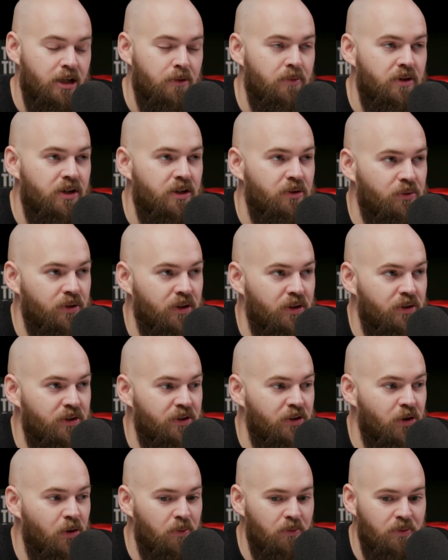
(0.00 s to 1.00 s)
Being real, and
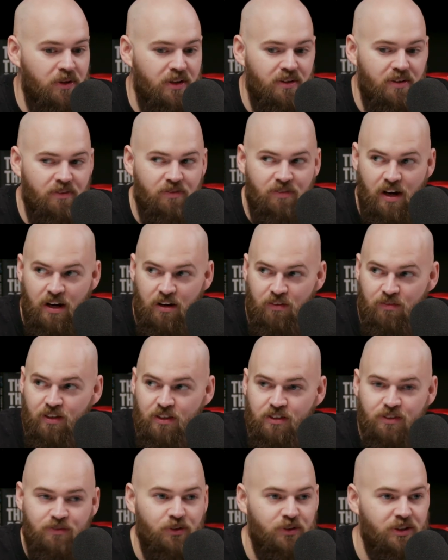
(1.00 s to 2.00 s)
don't be the Fire
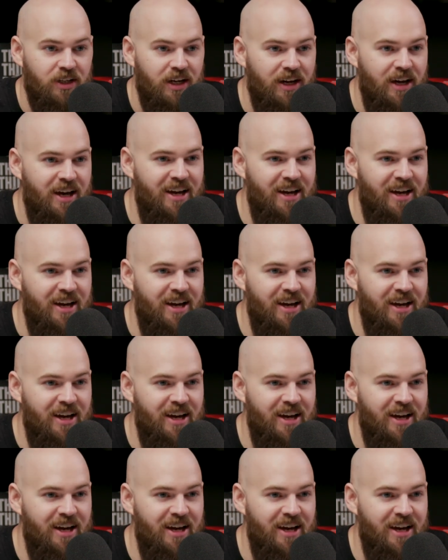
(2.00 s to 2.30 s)
Festival guy.